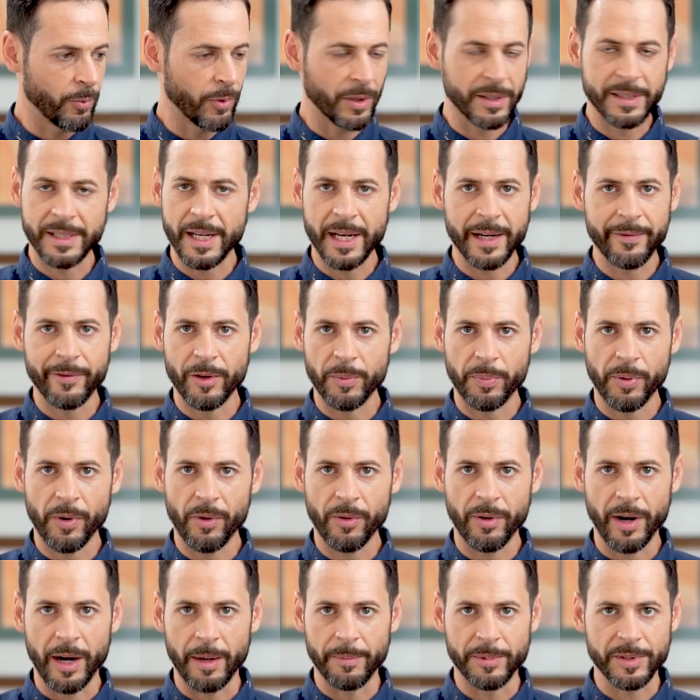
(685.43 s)
well, it's not even a
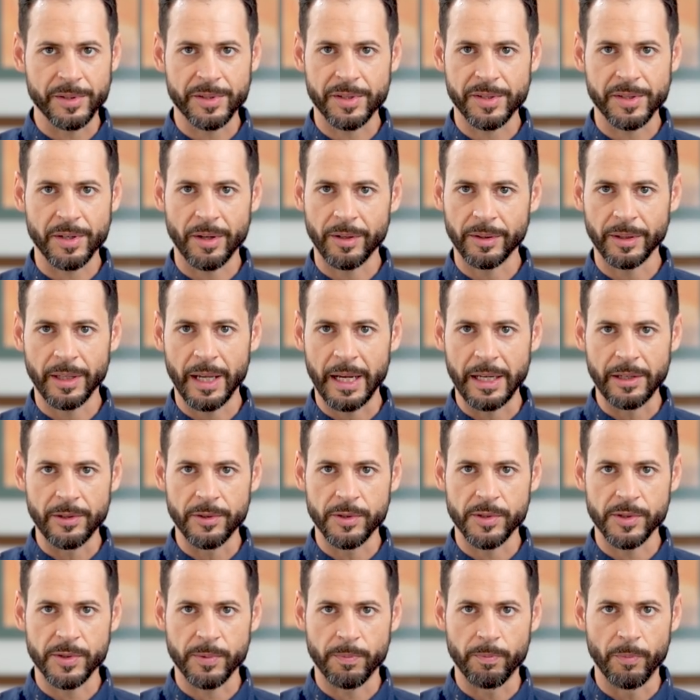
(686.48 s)
program, it's just online.
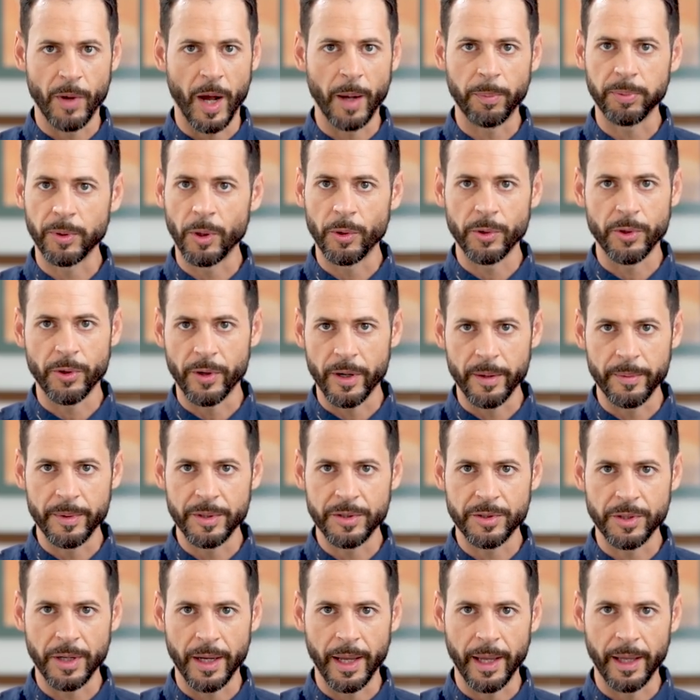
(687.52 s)
You just upload your
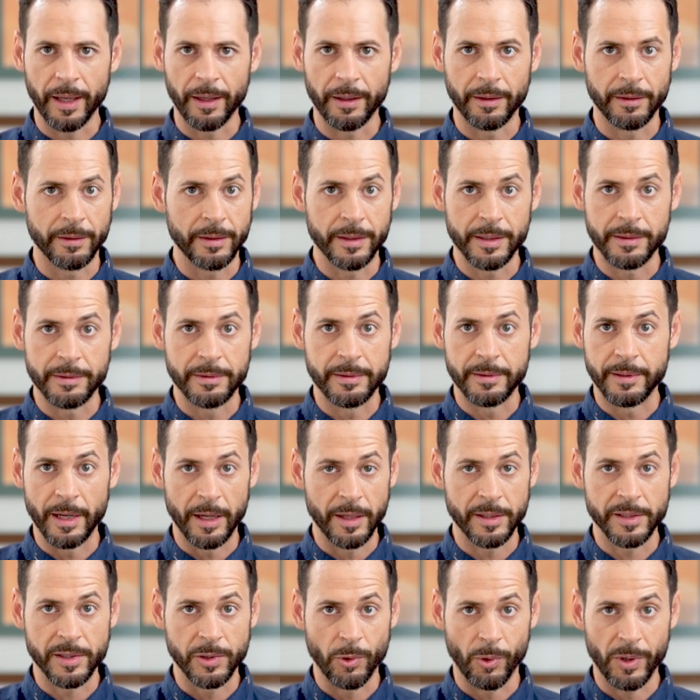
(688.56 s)
image and it
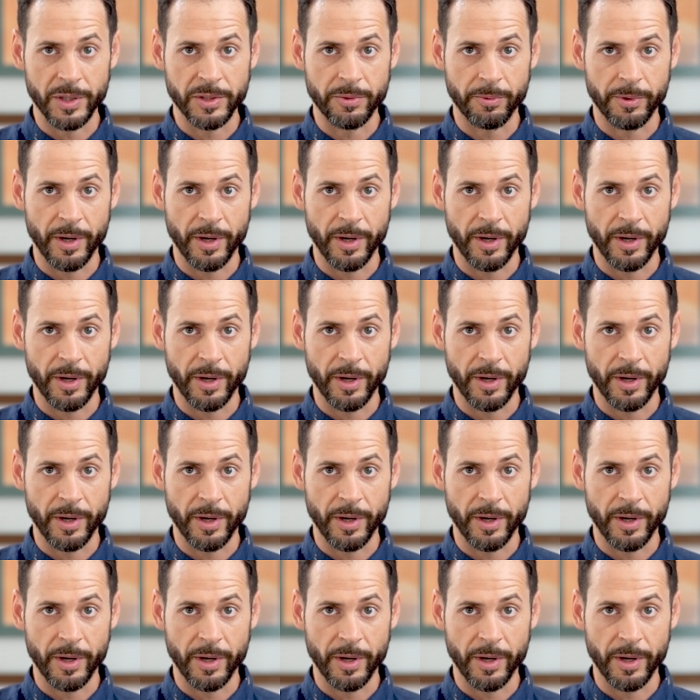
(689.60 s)
does noise